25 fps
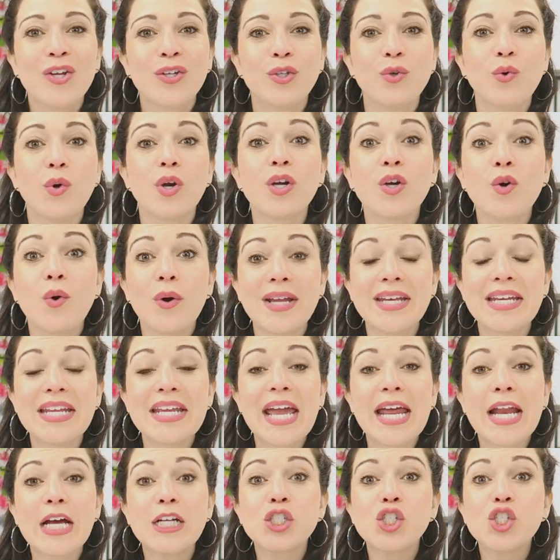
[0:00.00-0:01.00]
You are going to
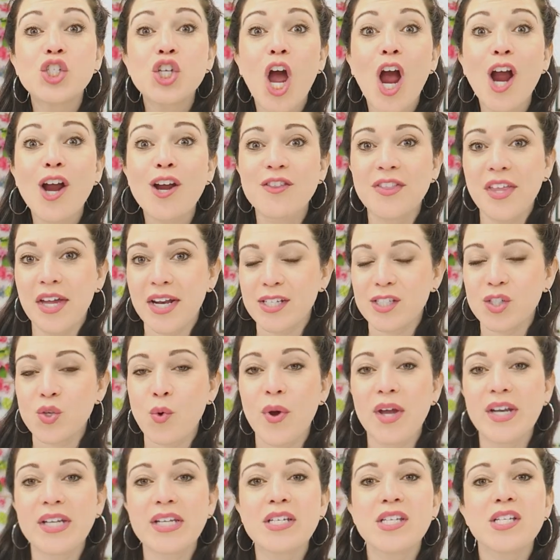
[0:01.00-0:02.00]
get a chart that is
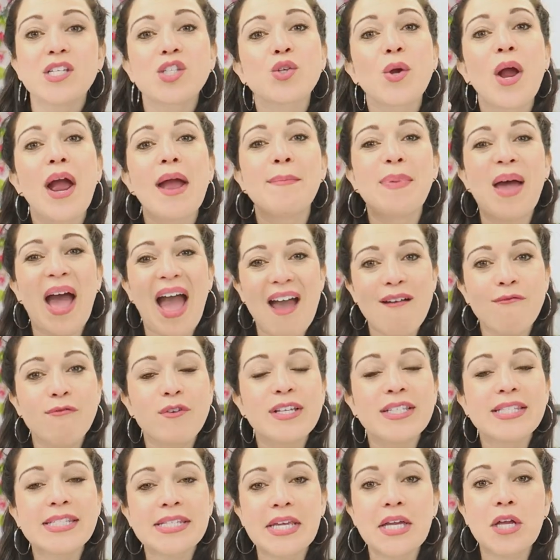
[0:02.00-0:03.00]
going to describe
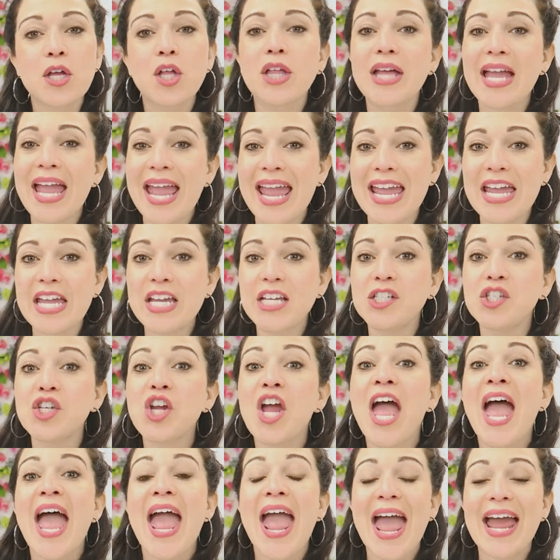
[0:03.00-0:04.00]
every single age
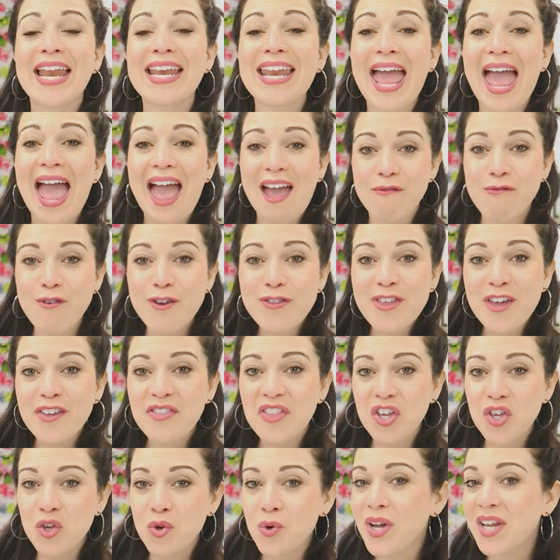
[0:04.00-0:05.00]
and
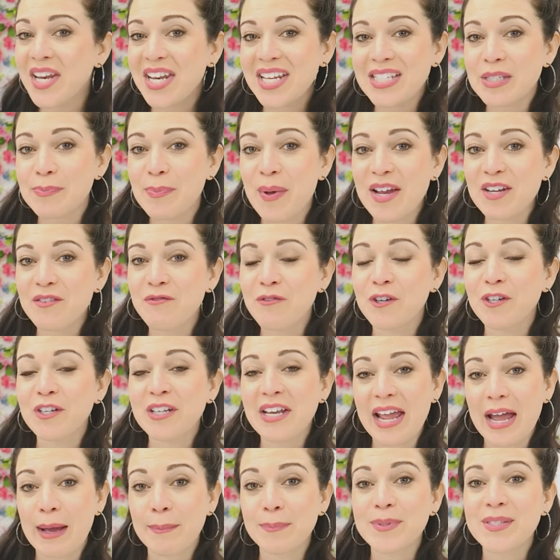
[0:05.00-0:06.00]
everything that you can expect for
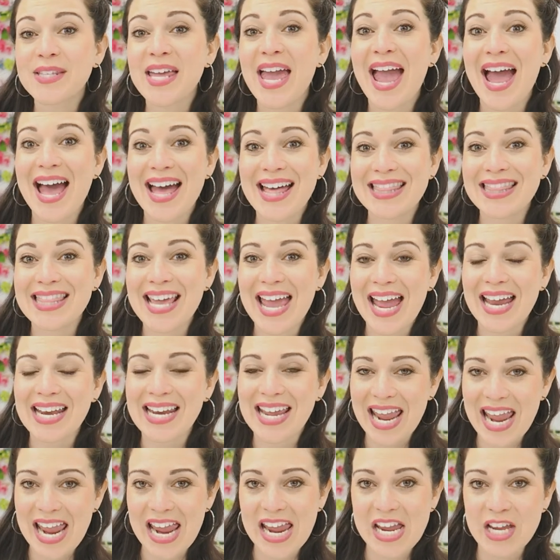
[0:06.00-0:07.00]
naps at
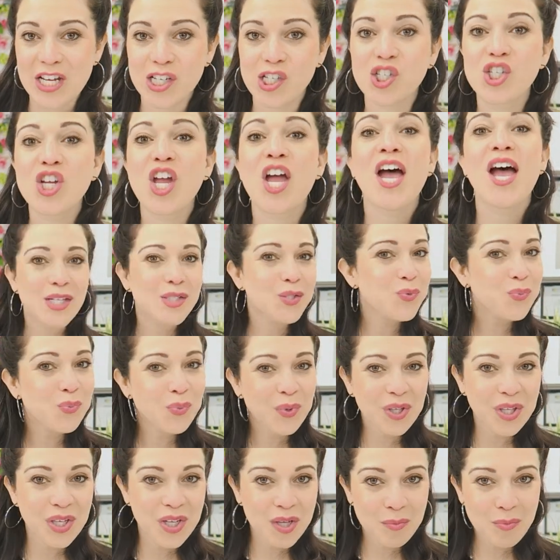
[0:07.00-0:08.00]
that age. It's
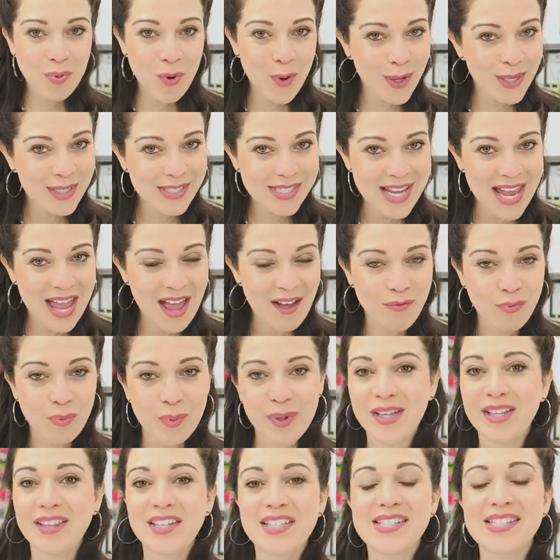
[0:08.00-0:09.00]
really important to have
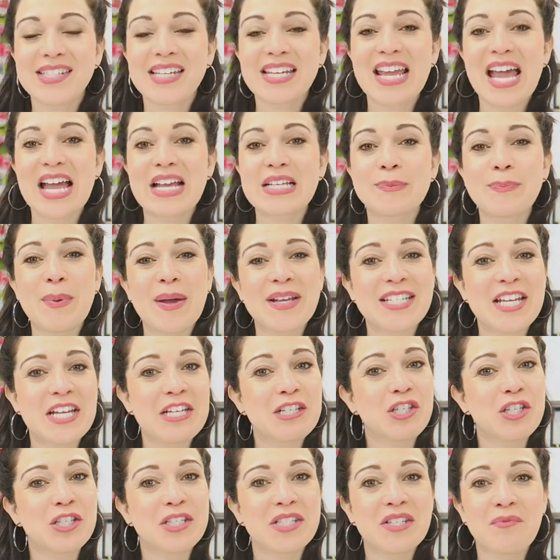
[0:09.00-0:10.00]
realistic
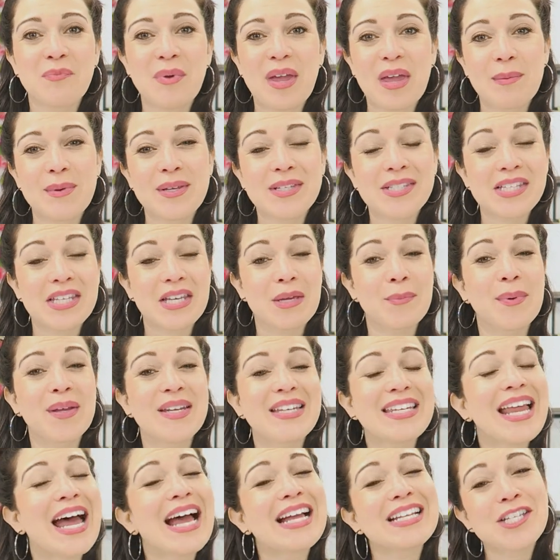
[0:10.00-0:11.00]
expectations of baby sleep
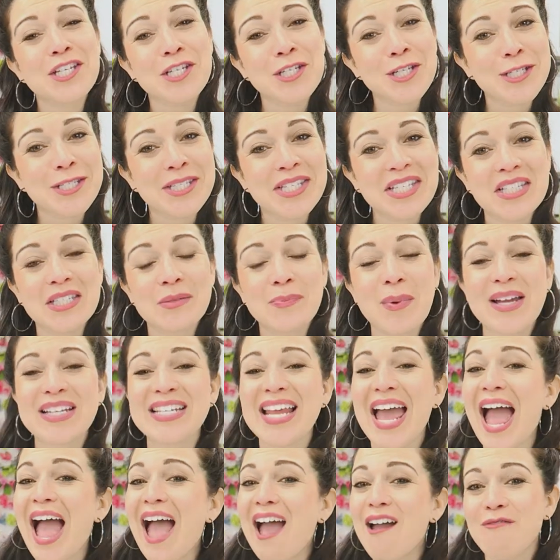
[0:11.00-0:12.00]
and not to just
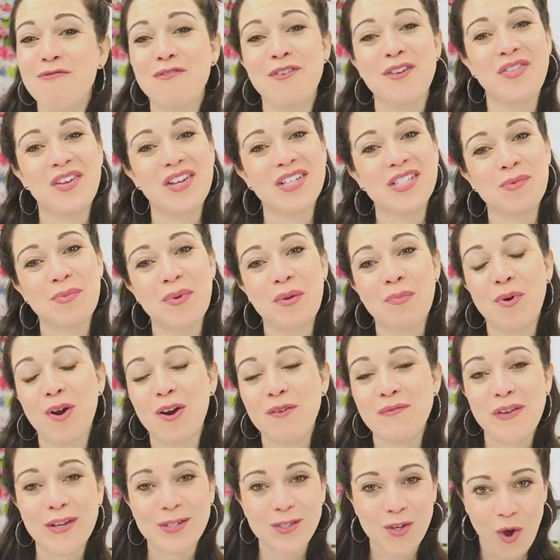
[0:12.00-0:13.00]
expect everything to be
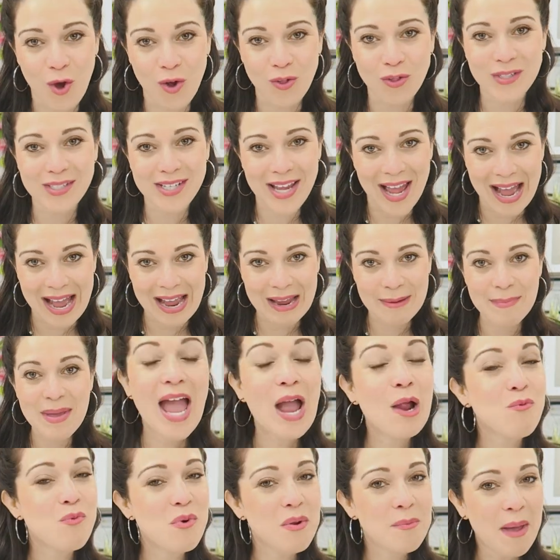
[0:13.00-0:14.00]
perfect all the time.
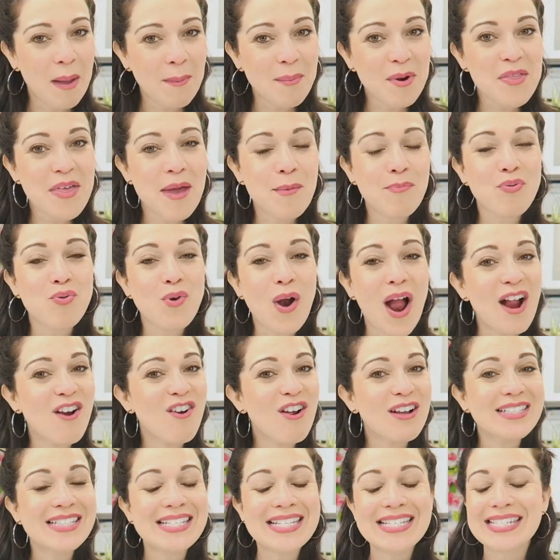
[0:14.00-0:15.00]
Remember that
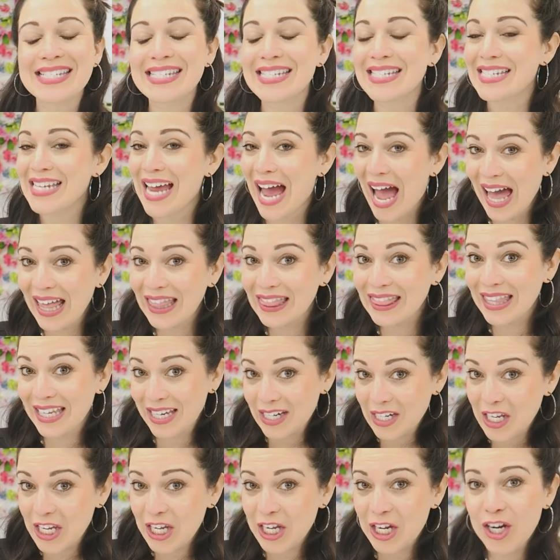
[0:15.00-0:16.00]
progress is not
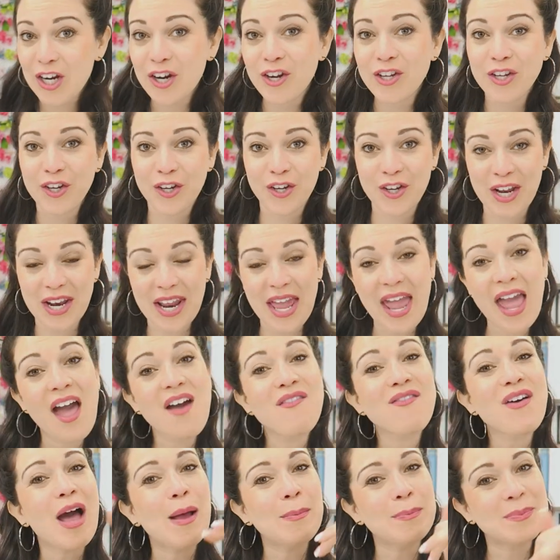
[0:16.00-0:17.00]
linear. You're gonna
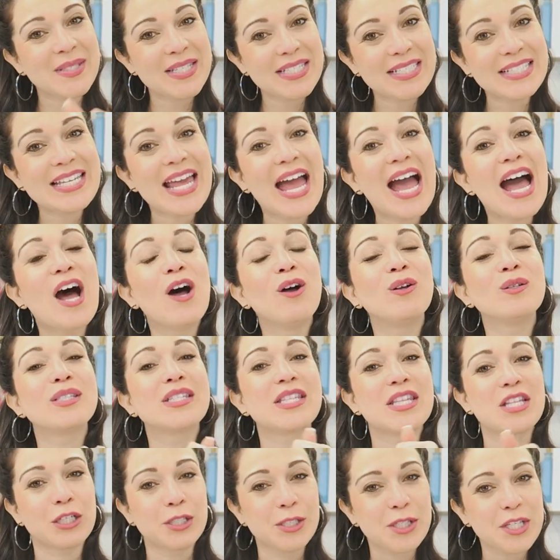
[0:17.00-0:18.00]
have ups and
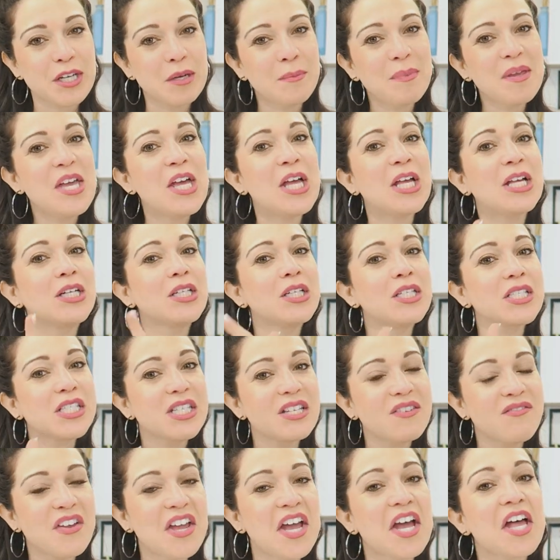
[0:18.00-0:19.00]
downs. There's gonna be
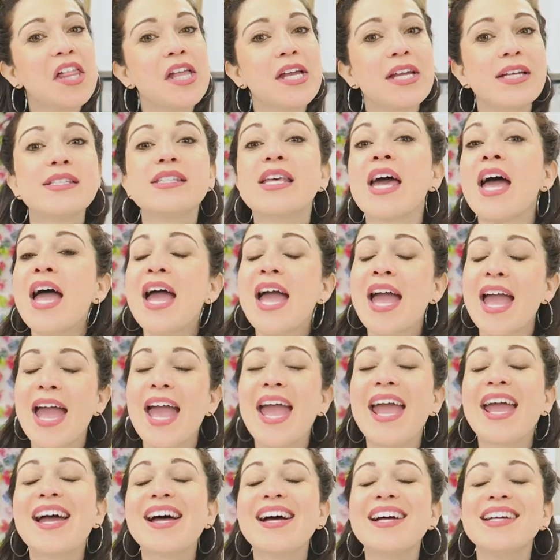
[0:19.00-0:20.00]
hills and valleys,
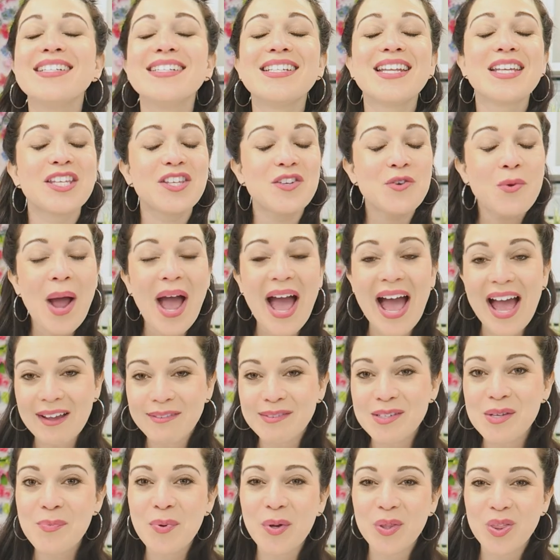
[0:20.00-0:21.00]
and you
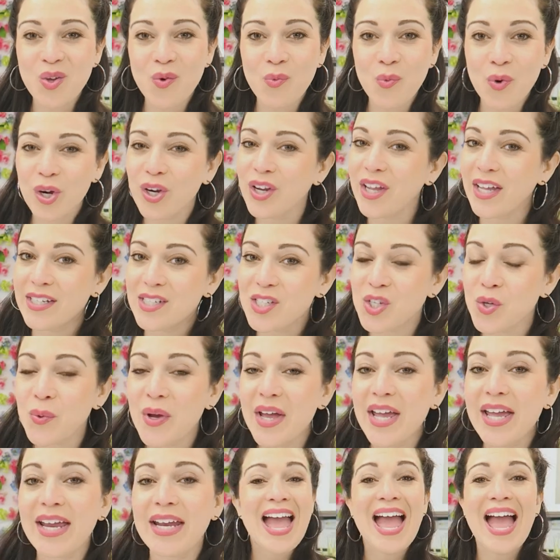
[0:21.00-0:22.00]
have to put the work into
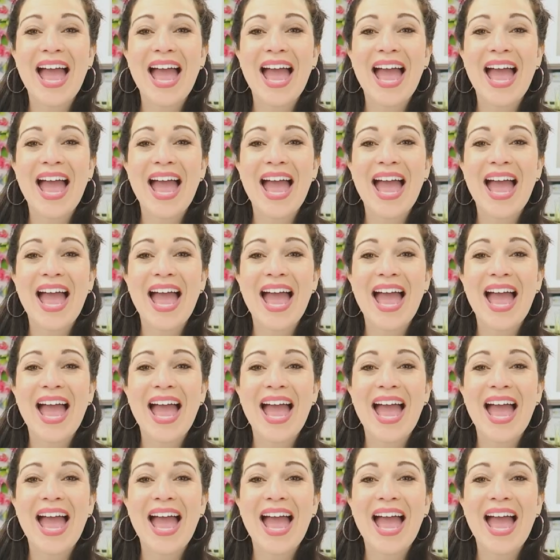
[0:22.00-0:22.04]
it.